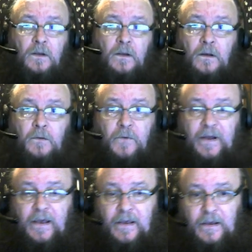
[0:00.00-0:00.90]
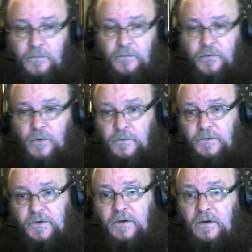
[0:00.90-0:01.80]
When I approach
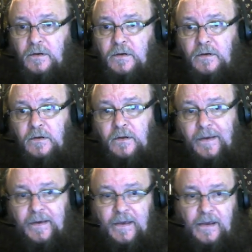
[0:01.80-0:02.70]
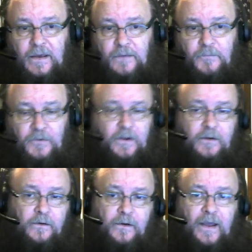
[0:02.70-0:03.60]
a
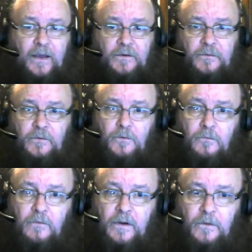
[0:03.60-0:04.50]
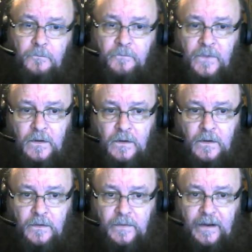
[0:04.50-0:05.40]
particular astral realm
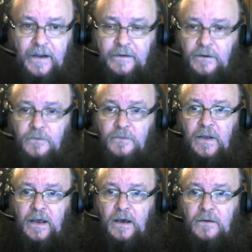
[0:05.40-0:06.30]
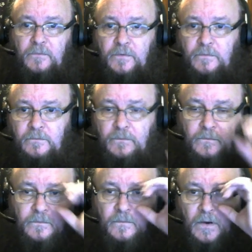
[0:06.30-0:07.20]
that I don't have
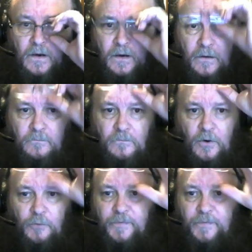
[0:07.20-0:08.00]
open